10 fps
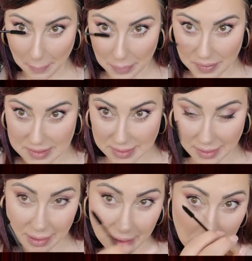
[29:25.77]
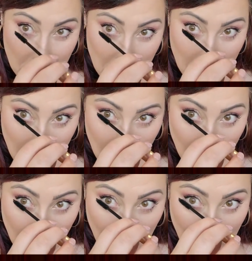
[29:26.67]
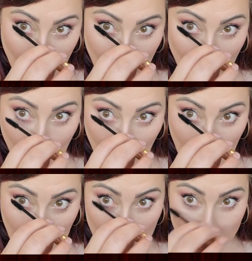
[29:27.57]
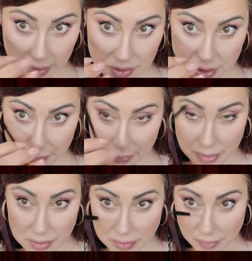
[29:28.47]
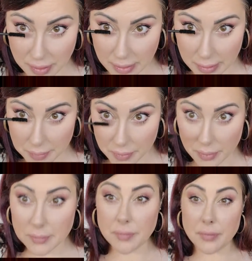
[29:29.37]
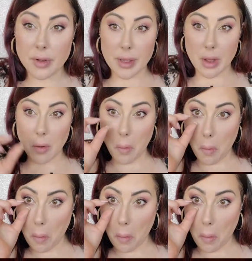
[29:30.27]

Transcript: Put this in here. Okay, and then I'll show you what we're going to do for the lips. There we go.